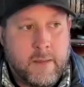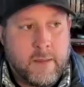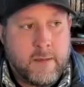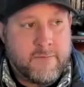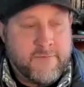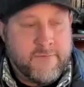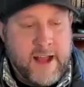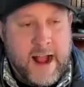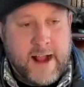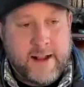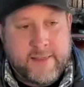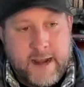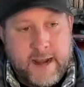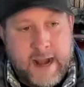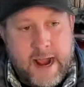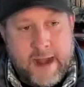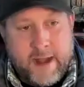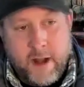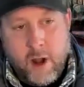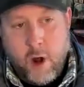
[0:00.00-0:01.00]
the fact
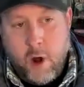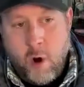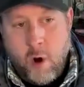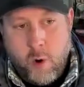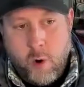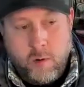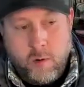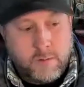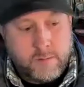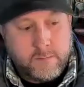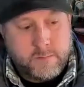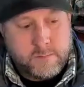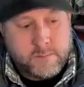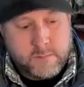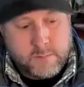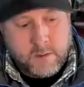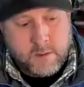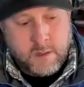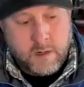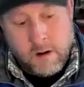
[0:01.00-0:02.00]
that I know,
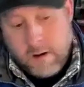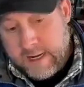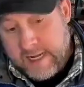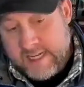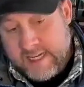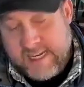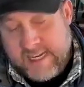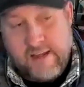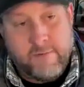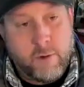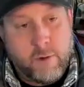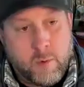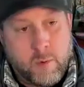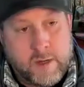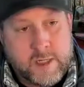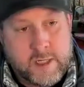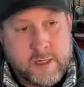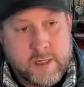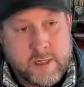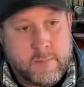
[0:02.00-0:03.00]
or at least have the
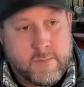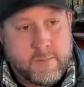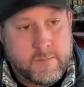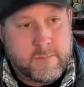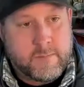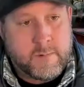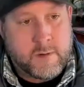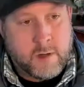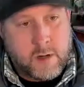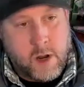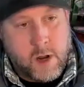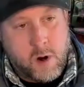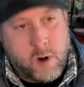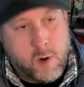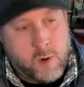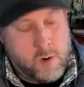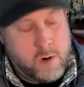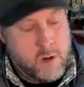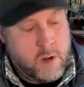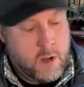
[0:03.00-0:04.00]
wisdom to
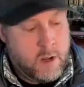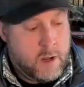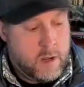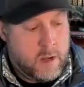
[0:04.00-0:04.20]
know